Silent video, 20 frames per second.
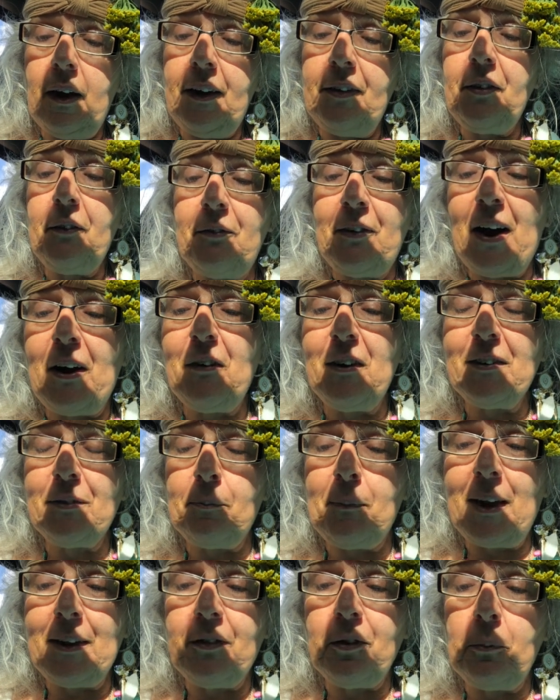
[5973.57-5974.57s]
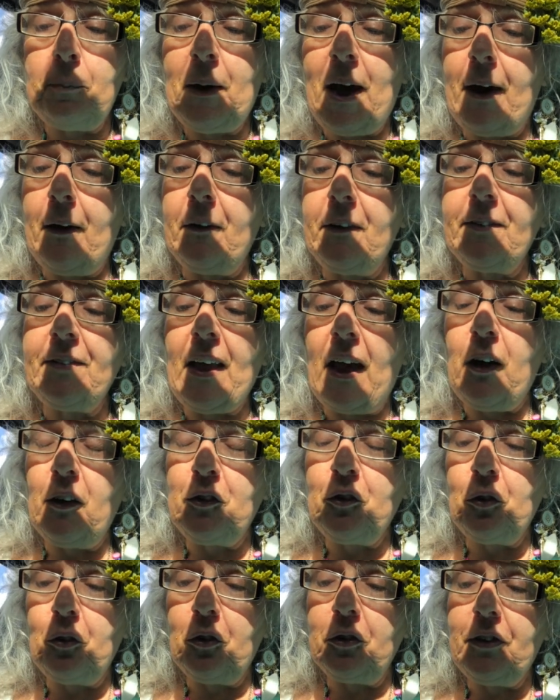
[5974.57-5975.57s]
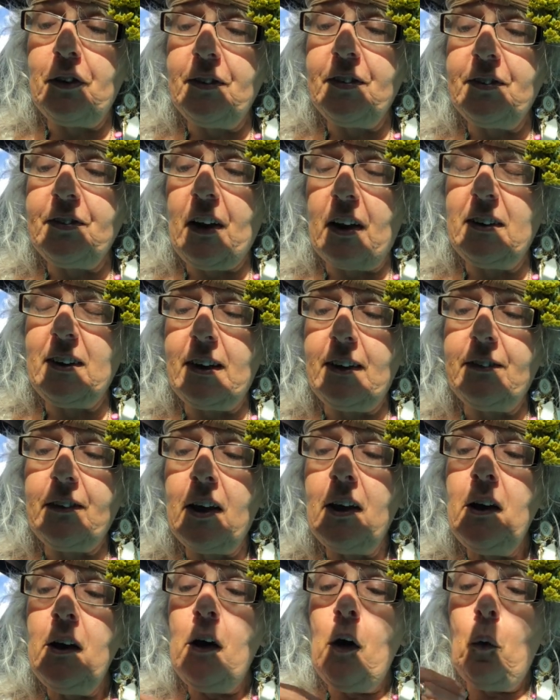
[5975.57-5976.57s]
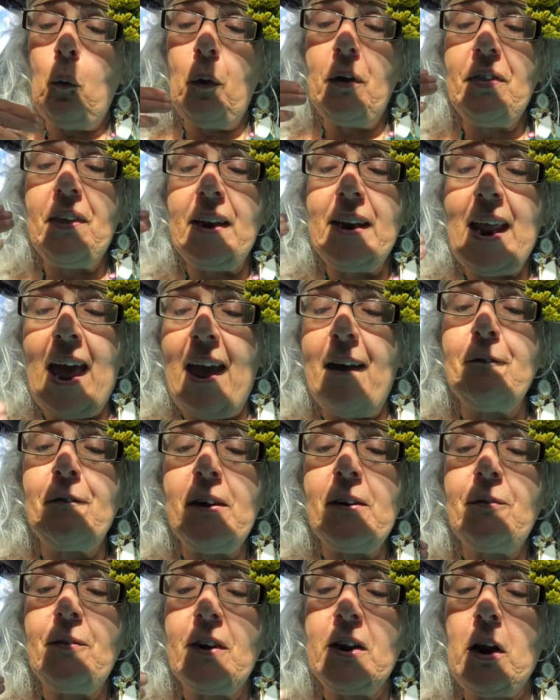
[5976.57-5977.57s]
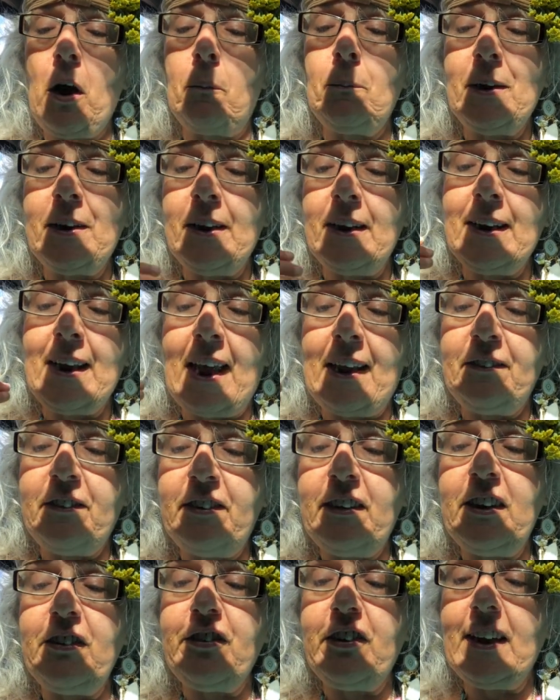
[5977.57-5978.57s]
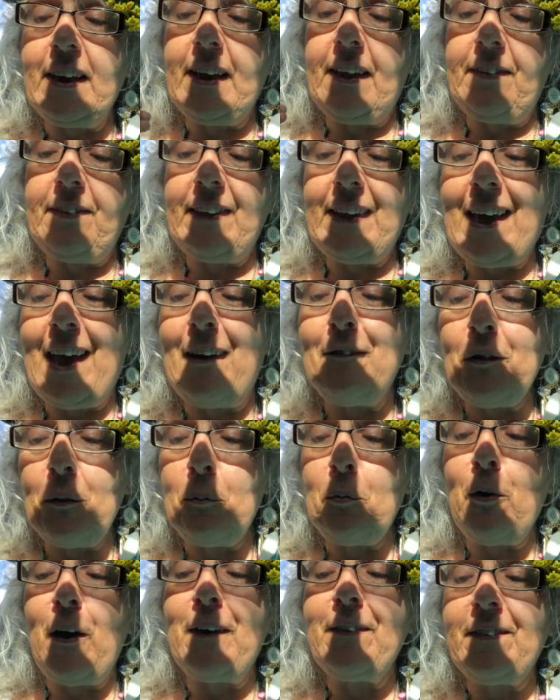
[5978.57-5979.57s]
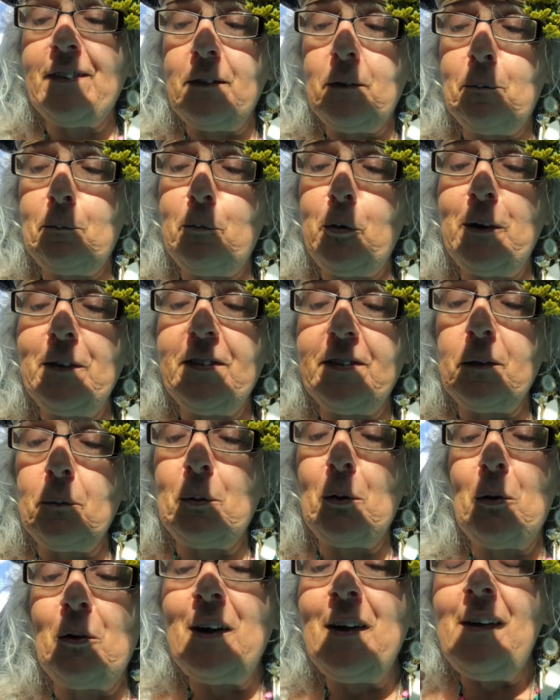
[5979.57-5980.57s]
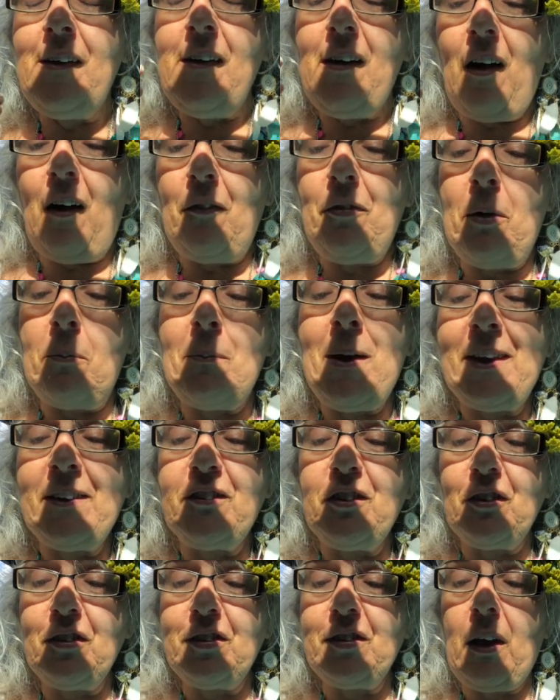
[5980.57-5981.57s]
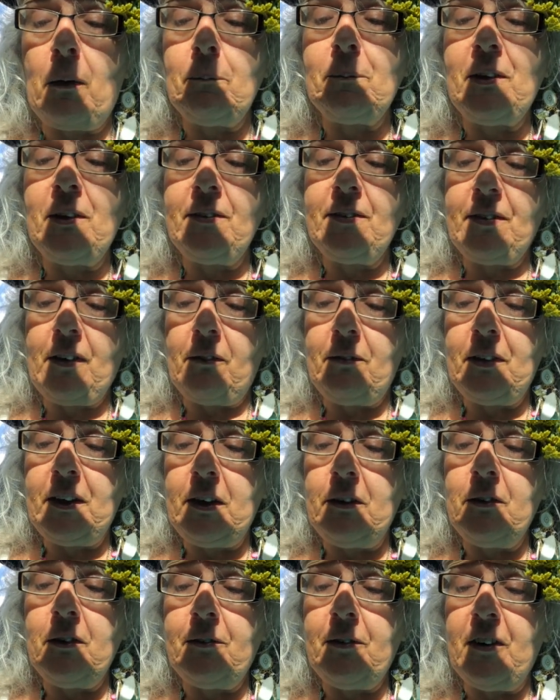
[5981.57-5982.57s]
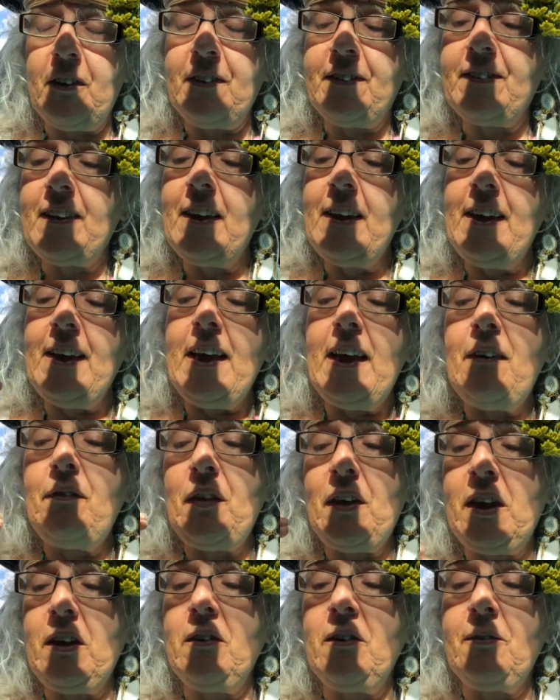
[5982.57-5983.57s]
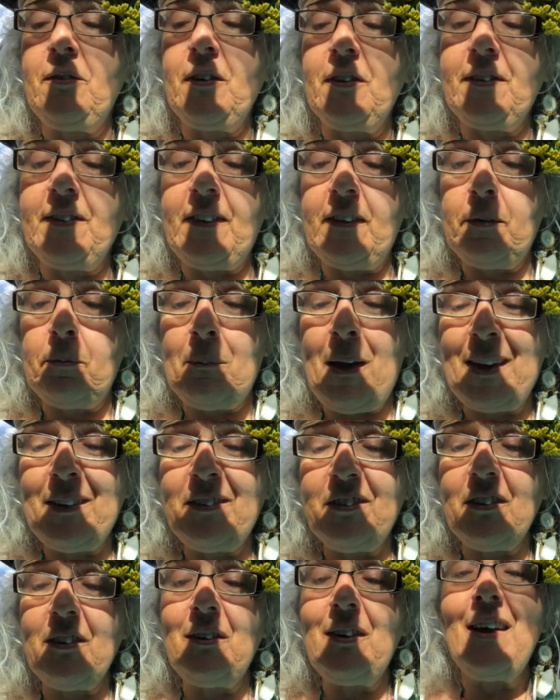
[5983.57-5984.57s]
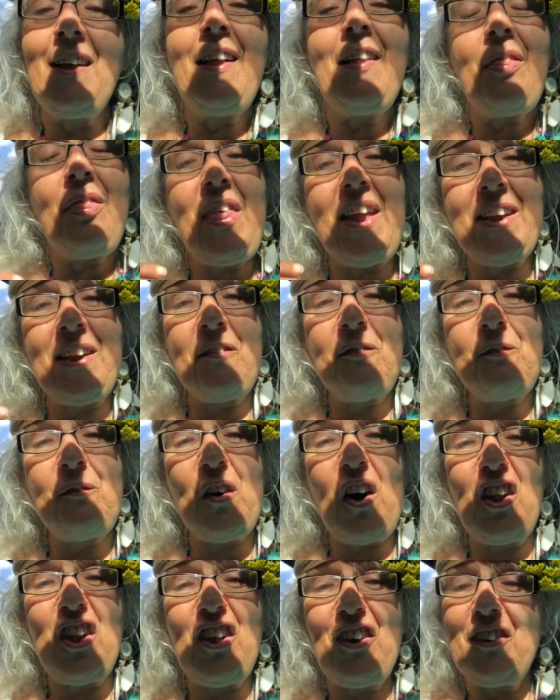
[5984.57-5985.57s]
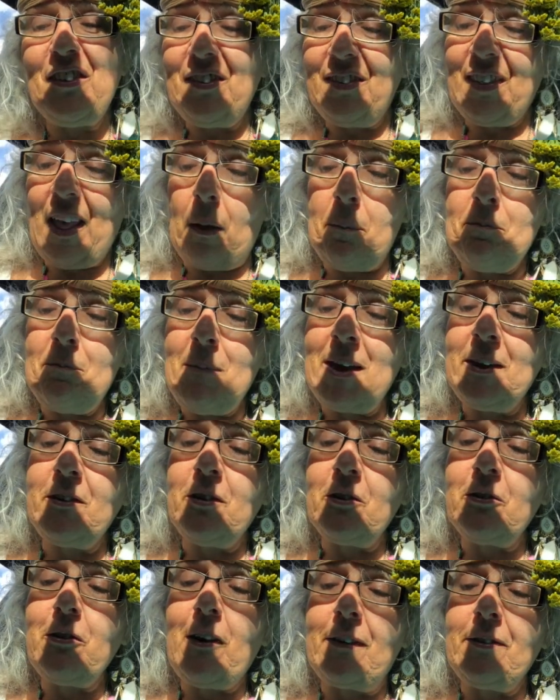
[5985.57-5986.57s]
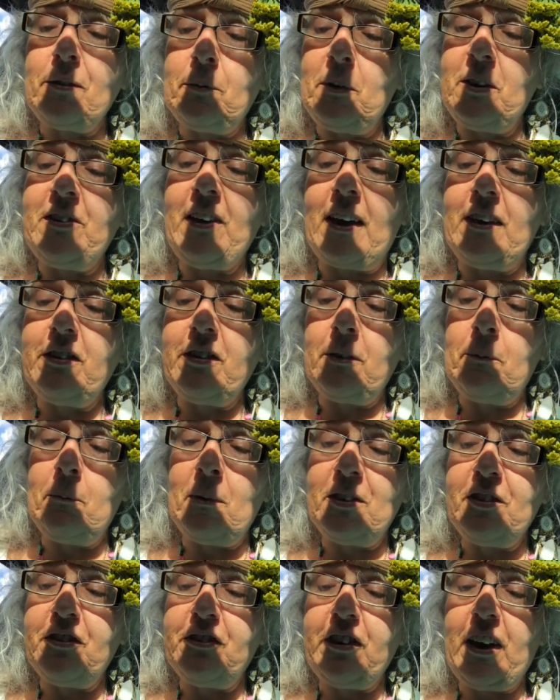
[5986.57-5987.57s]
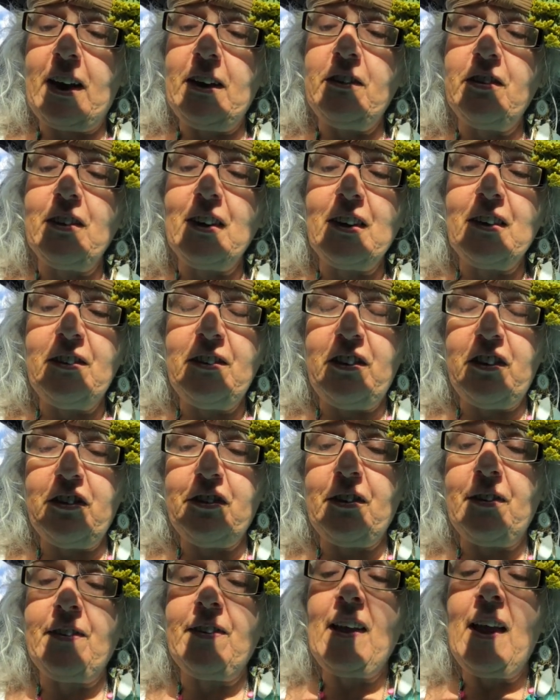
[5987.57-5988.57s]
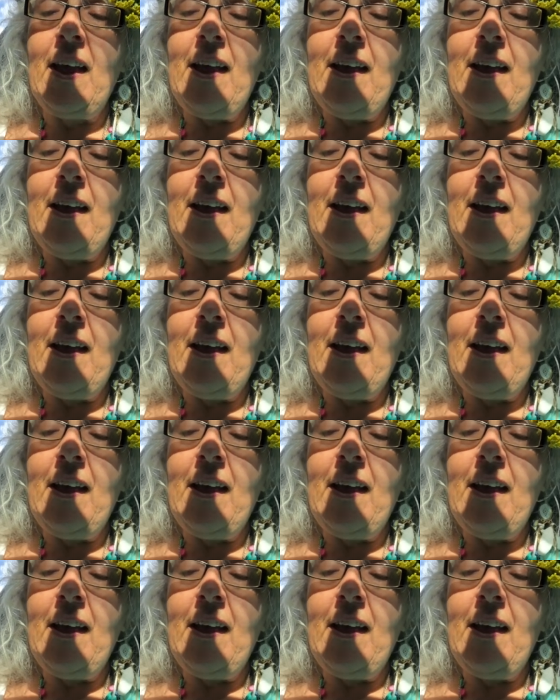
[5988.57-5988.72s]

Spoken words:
the various mental powers that are taught and studied. Within every phenomenon and teaching is the ever-present principle of the mental substance of the universe. If the universe is mental, then it follows that mental transmutation must change the conditions